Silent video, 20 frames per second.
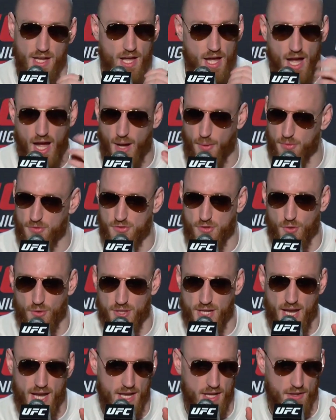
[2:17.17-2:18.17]
I was told
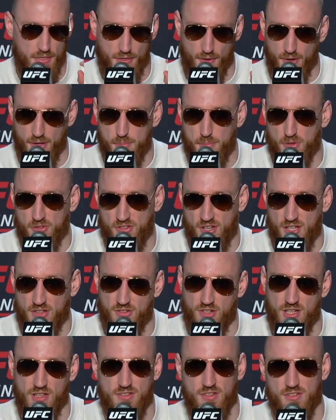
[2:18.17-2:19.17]
I had a 30%
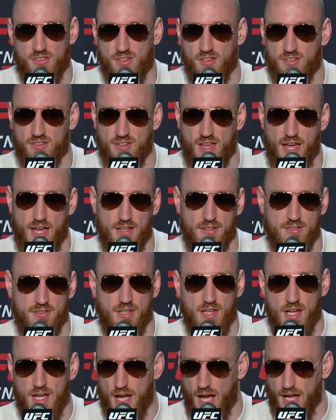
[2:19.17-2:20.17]
chance of success.
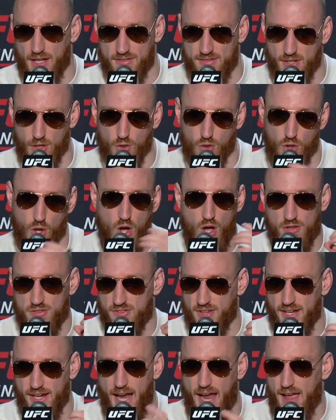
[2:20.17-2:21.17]
I still lost
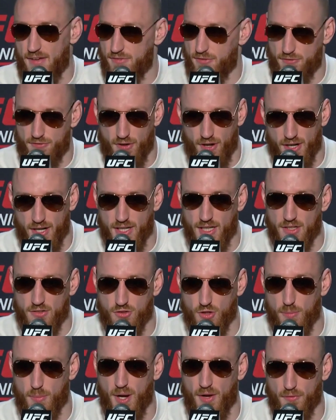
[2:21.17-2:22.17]
like half a fucking inch
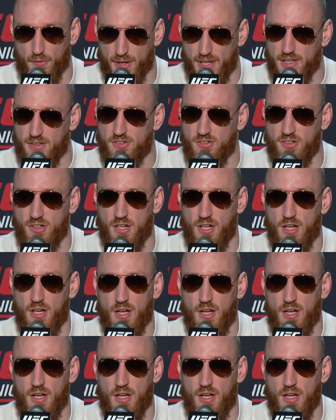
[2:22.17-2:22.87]
on my reach.